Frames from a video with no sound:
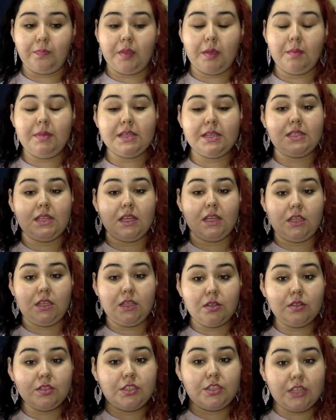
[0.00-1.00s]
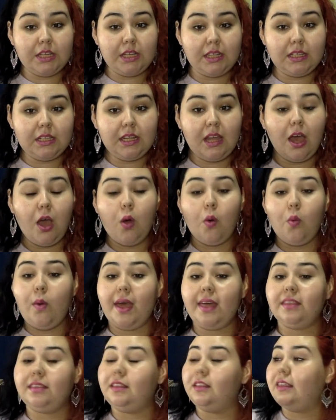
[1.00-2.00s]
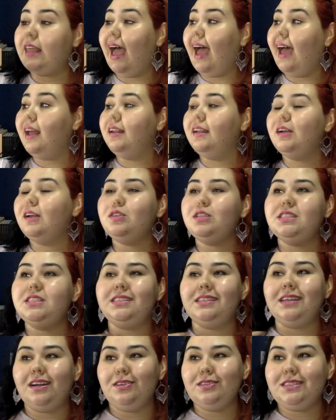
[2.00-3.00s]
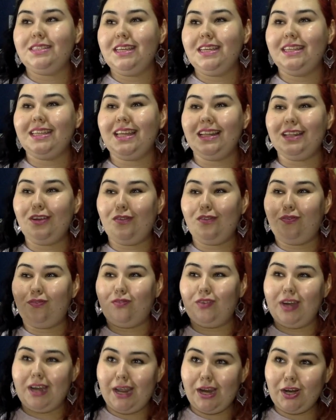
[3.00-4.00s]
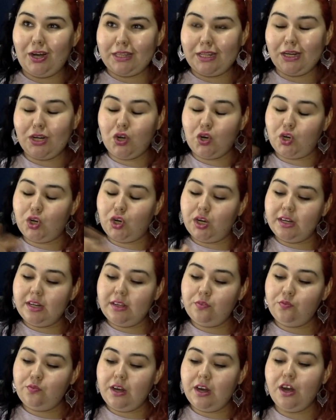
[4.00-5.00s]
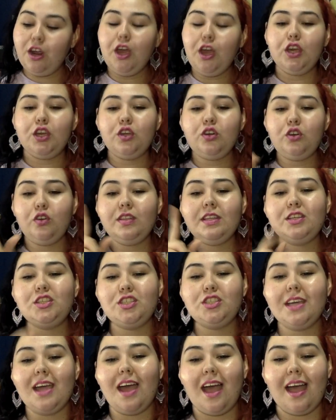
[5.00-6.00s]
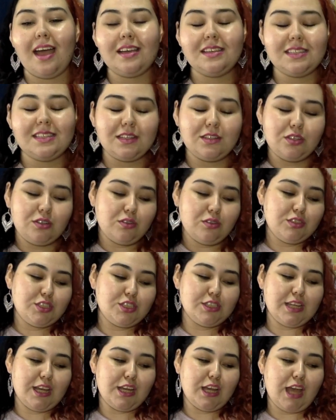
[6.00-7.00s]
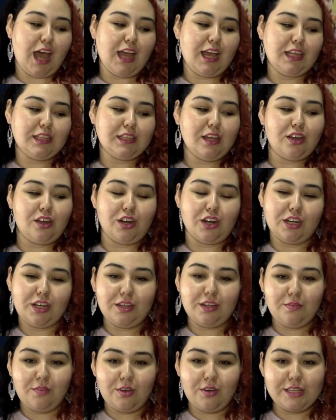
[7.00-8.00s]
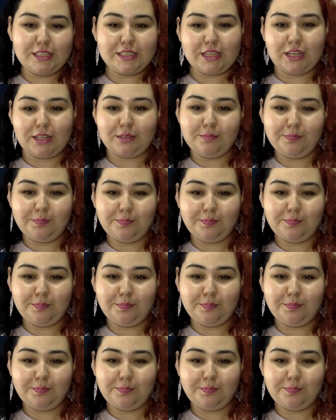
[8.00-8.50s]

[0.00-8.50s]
Miss Yujin with that little subtlety, that little flair, that little girly flair. You know that she acts like, you know, she's like, I got the girly voice, like,